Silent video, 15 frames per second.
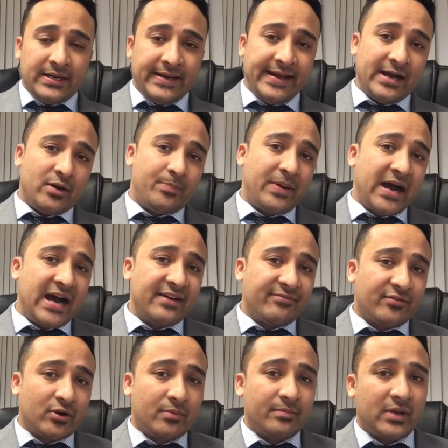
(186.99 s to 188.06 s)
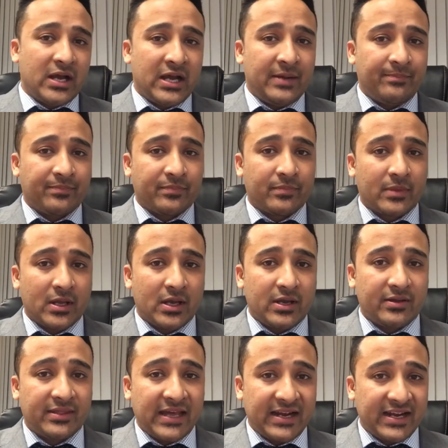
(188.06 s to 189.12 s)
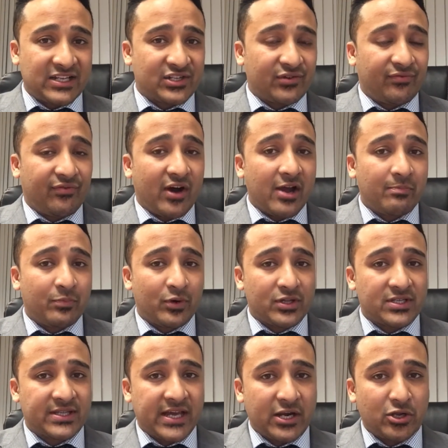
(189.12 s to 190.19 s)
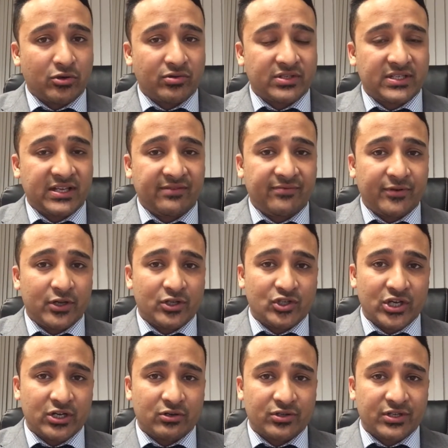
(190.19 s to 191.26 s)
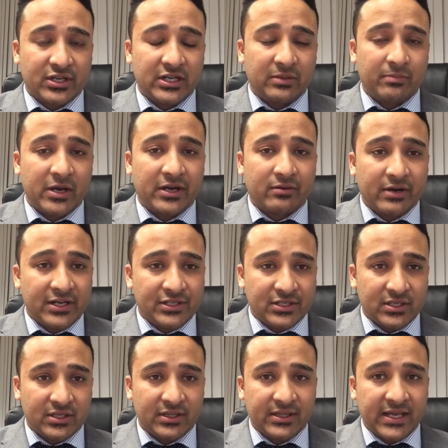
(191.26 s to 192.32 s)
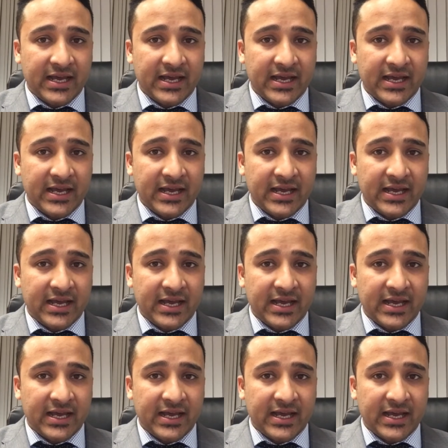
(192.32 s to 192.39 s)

Now, apart from that extra 5 points that you receive for your general skill migration,